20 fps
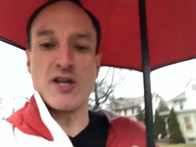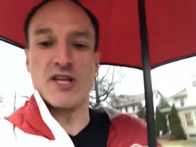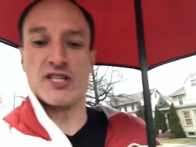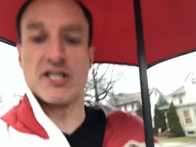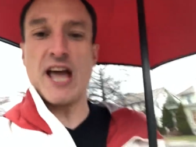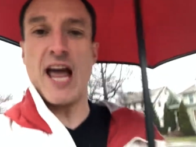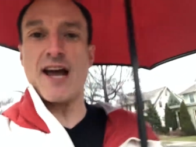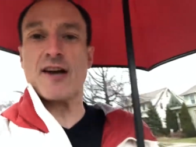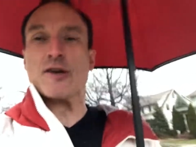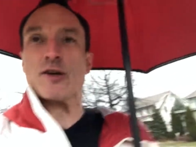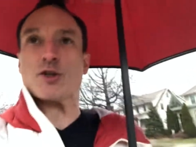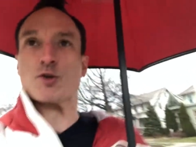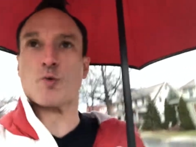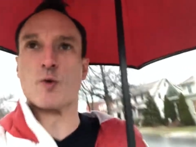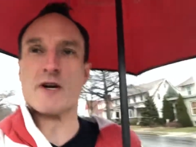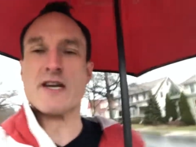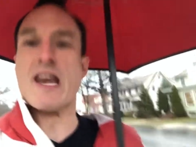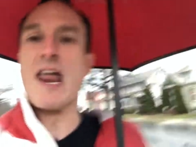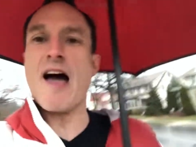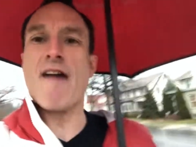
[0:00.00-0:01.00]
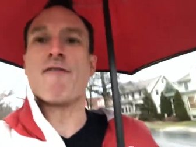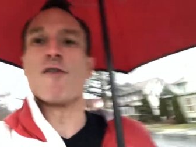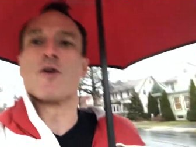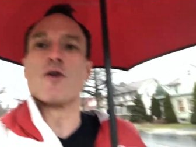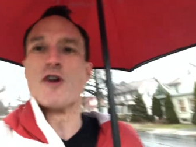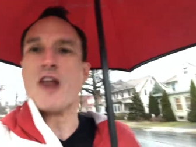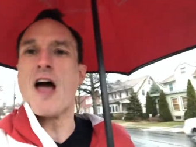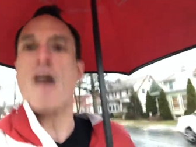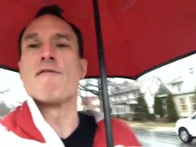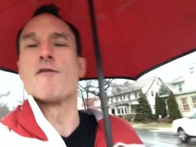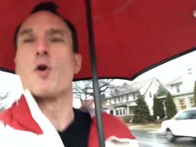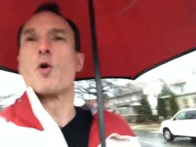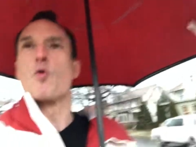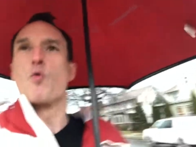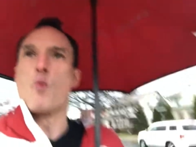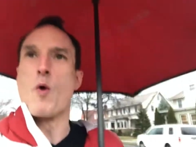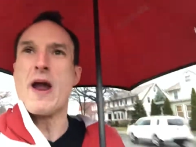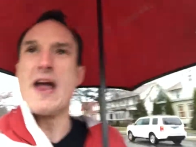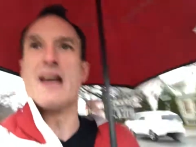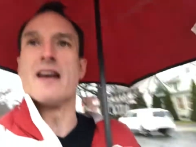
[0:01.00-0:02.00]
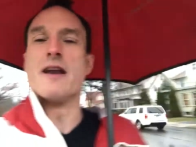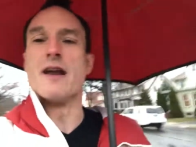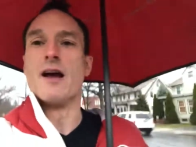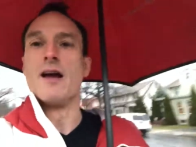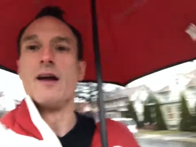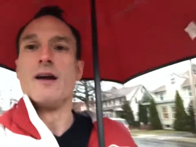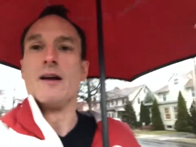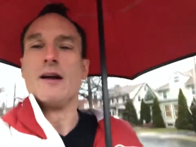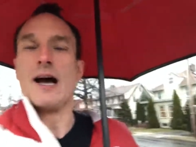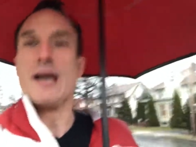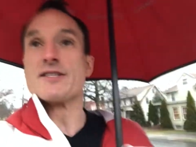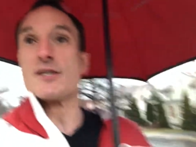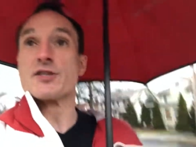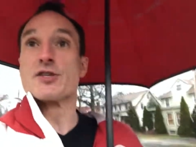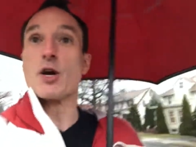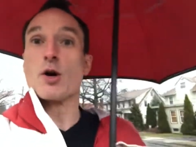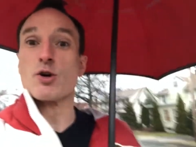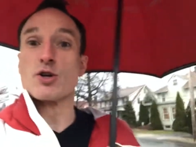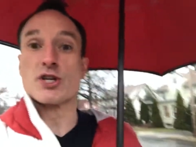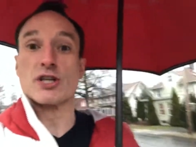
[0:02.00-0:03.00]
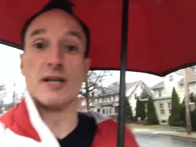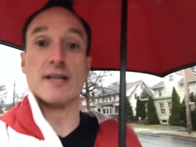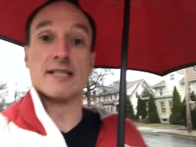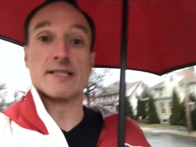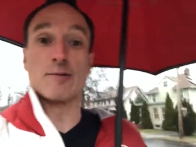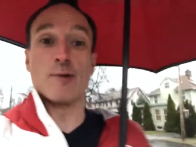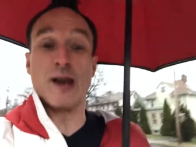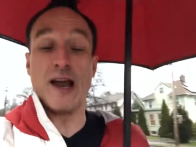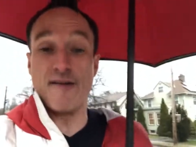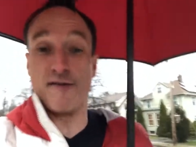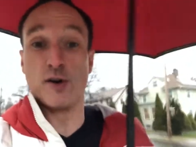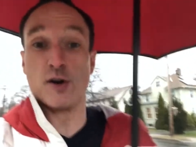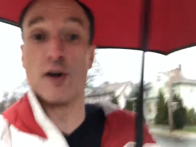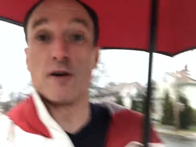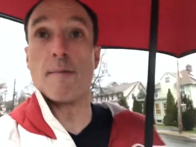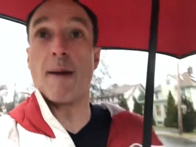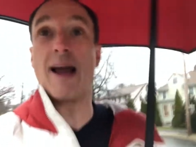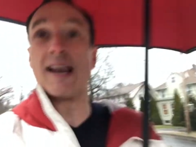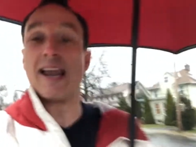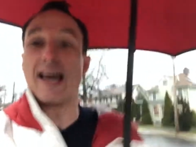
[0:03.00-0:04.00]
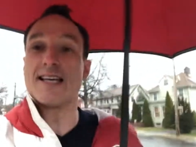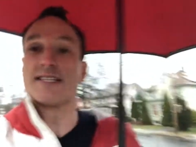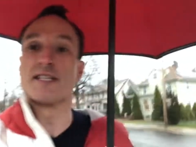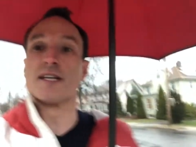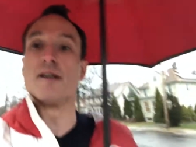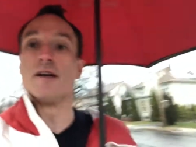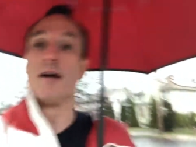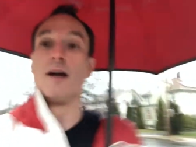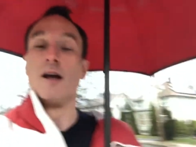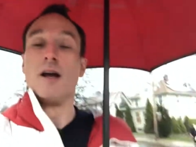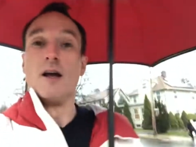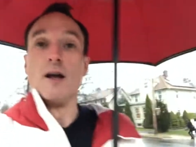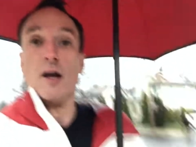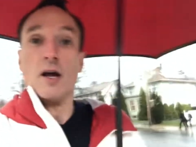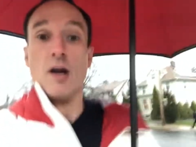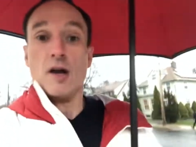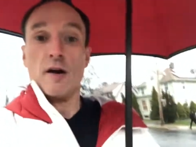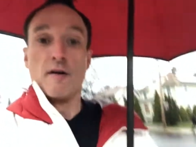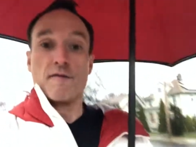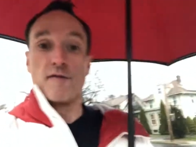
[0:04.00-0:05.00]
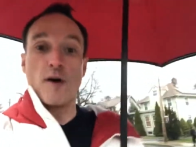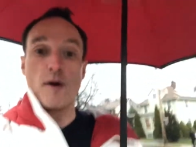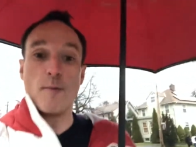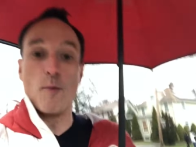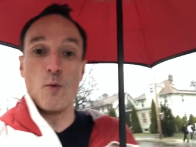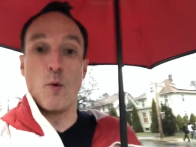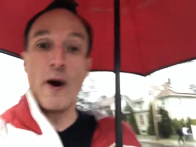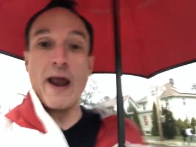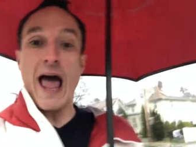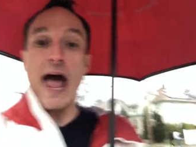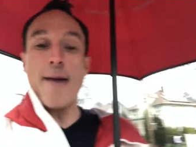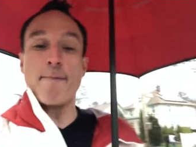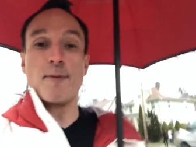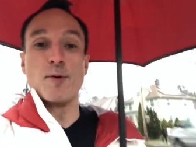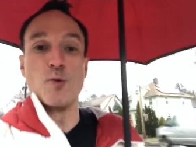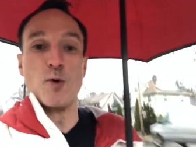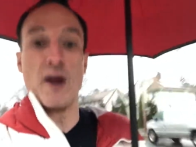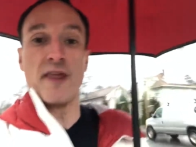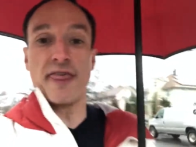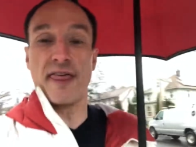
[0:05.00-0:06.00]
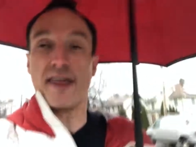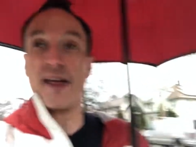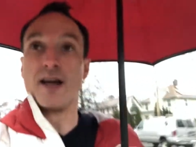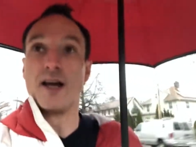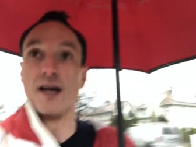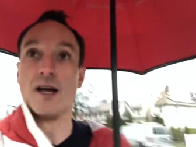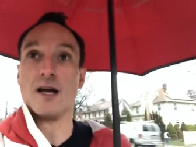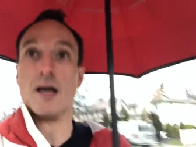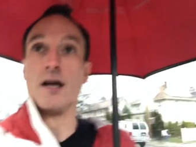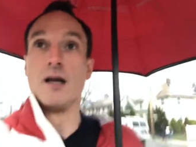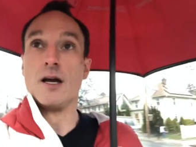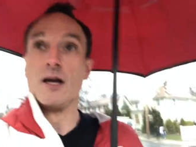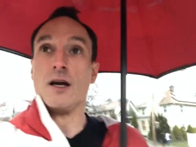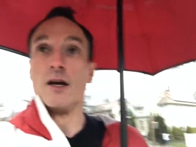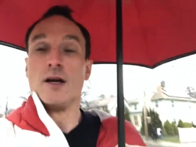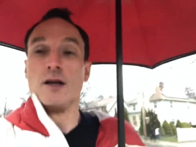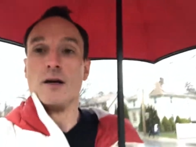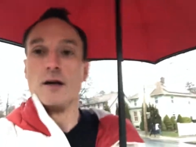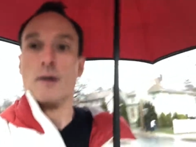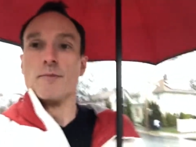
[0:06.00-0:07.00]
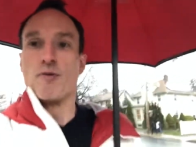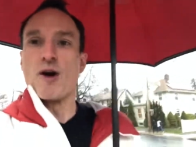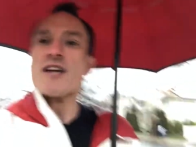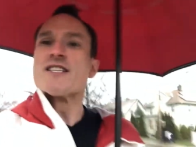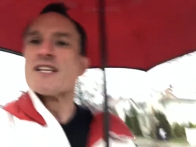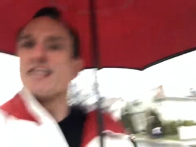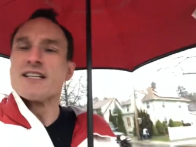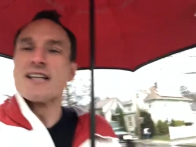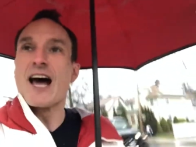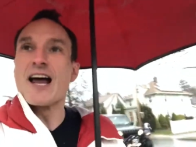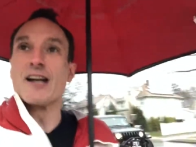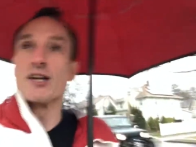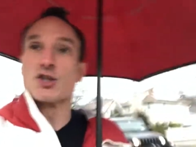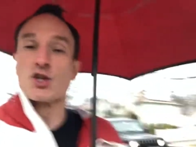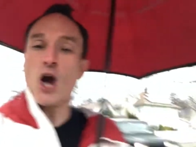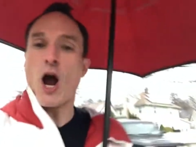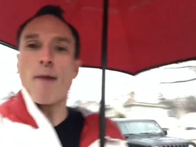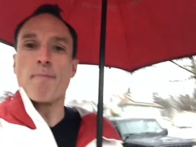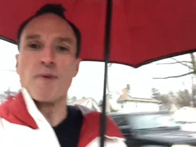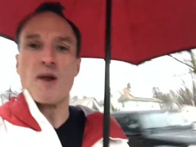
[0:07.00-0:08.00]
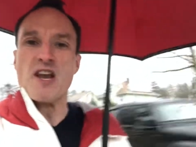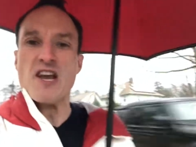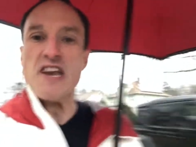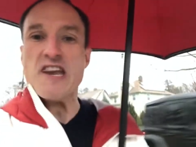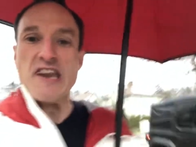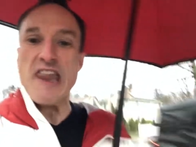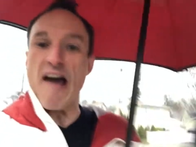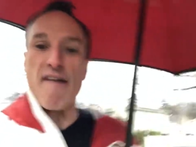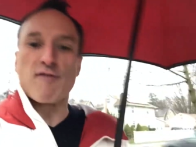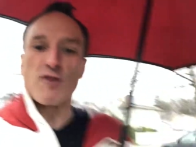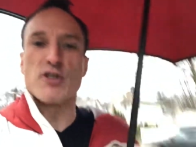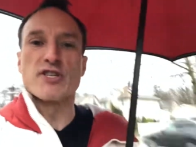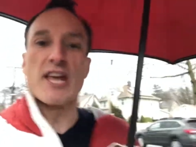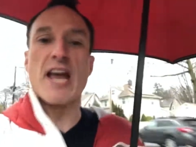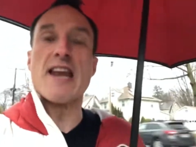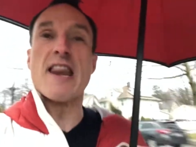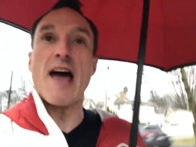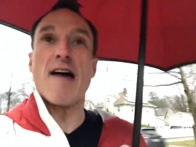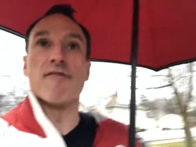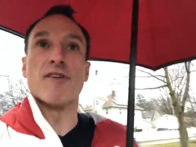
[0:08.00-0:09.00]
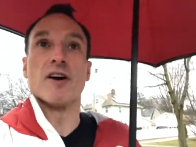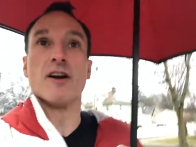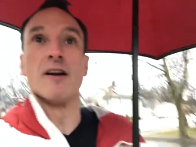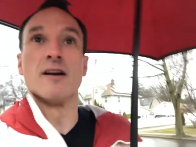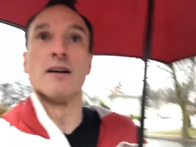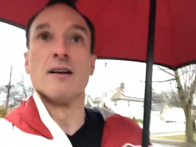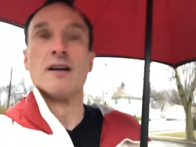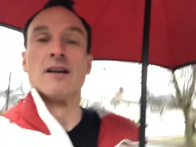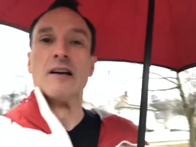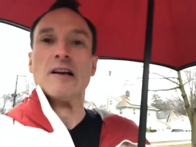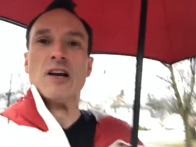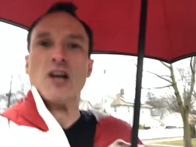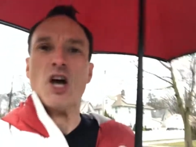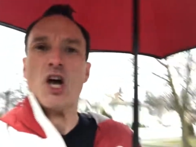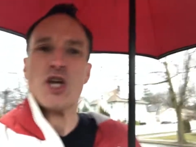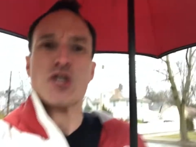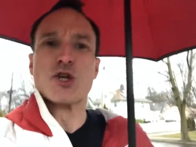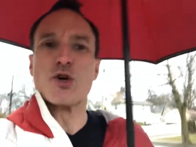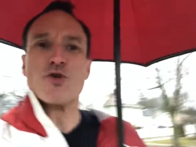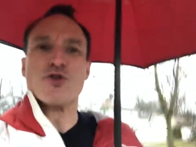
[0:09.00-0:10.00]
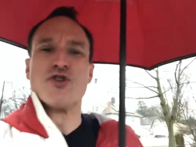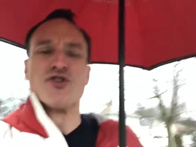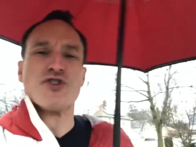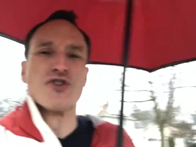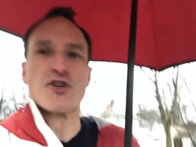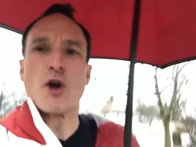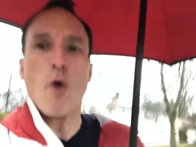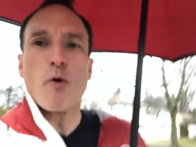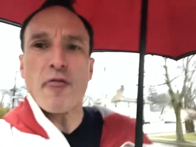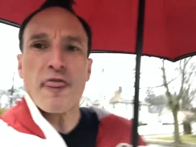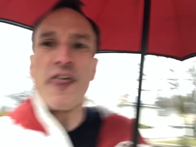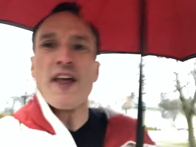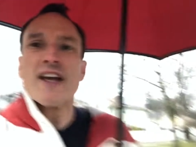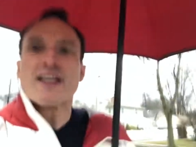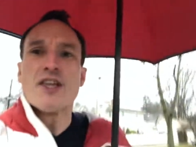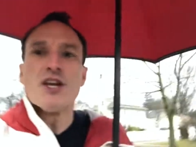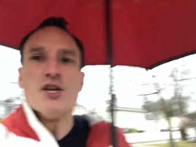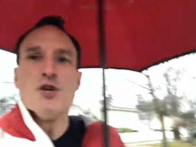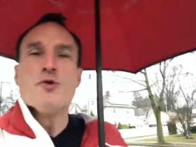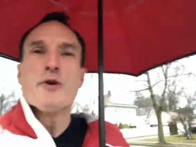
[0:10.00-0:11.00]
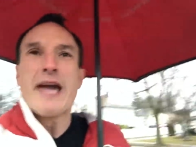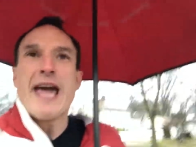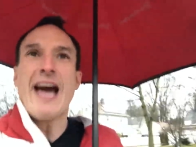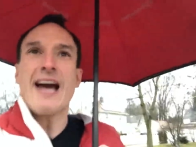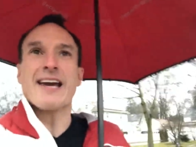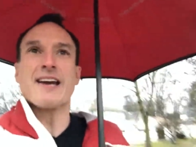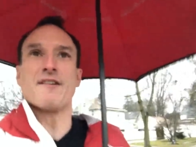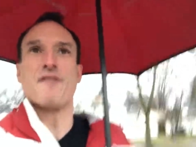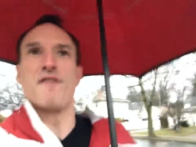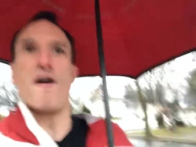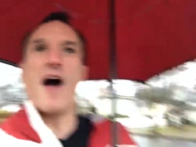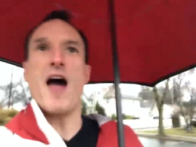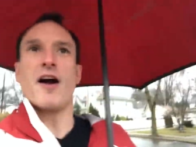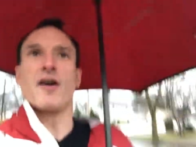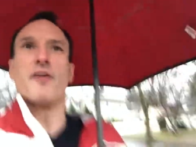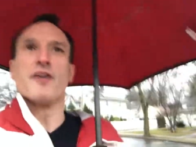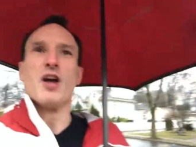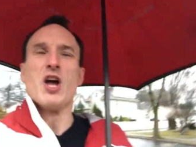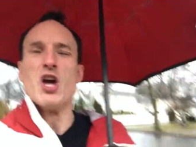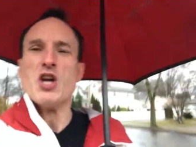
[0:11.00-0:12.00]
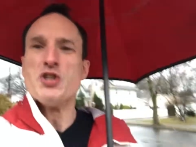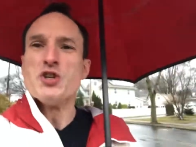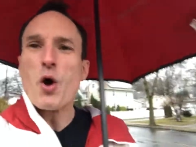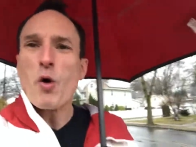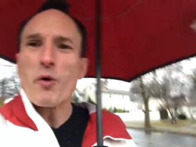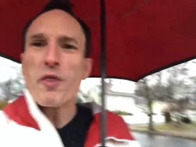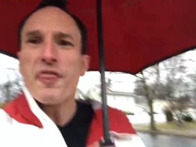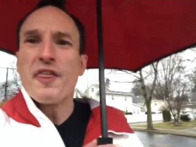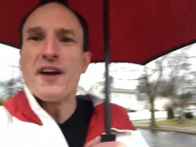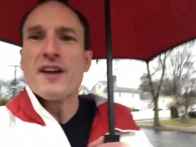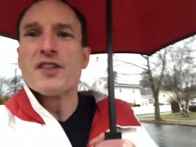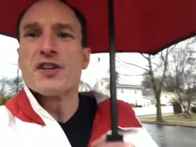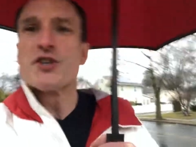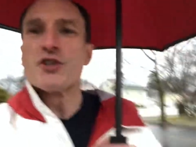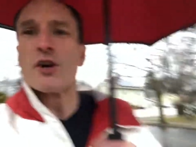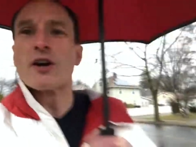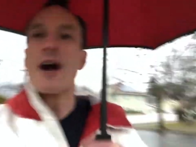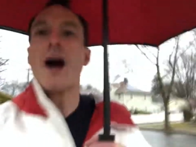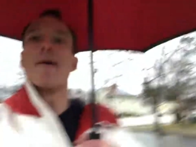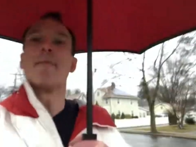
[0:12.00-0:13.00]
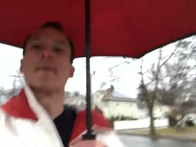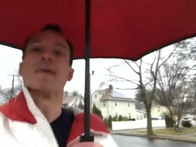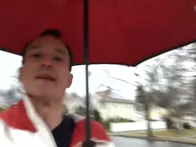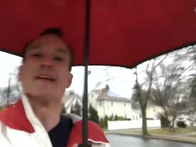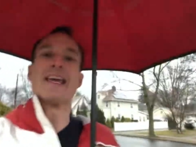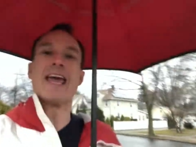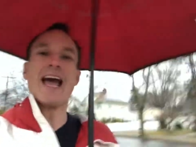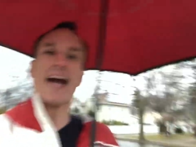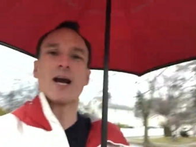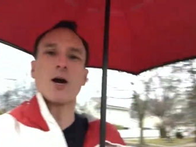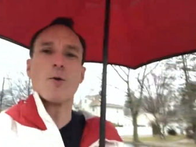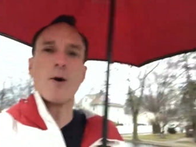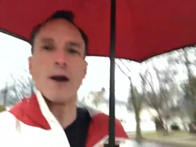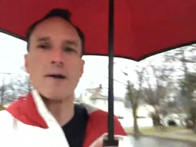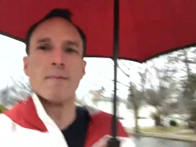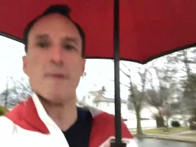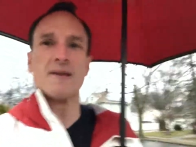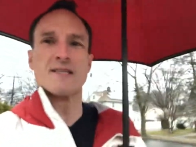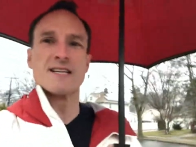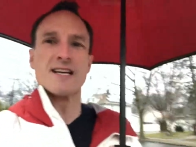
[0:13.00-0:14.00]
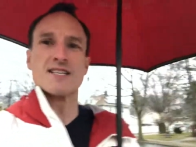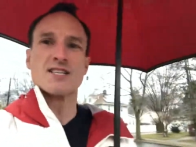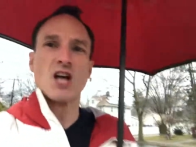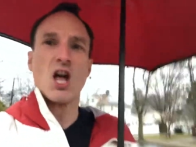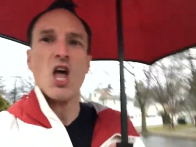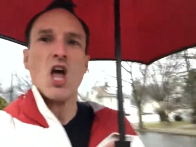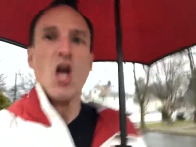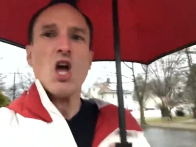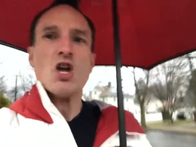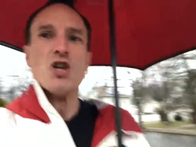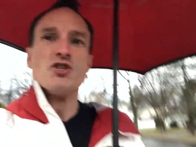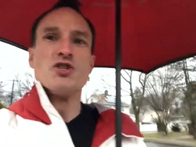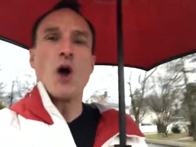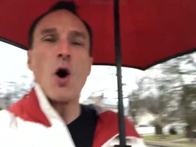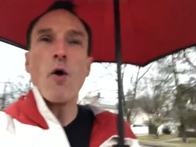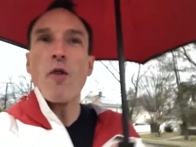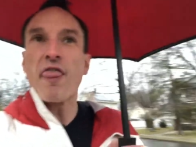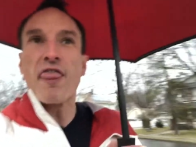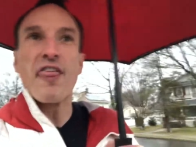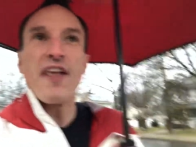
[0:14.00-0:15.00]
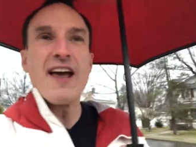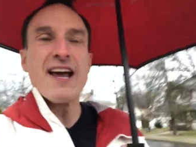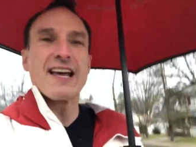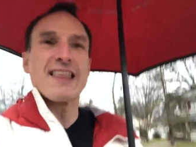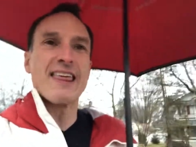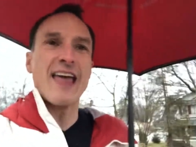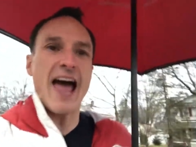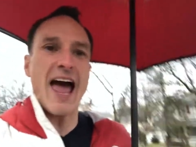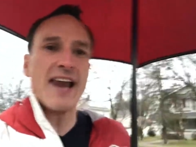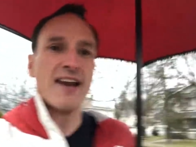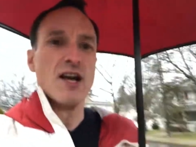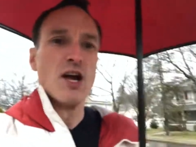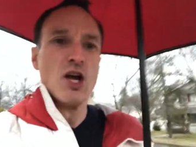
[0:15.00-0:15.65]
Sanders would never, never win as a socialist. Well, I've learned my lesson from what happened with President Donald Trump. Never say never. So don't think that you can't get fired. Don't think that your company can't go out of business. Don't think that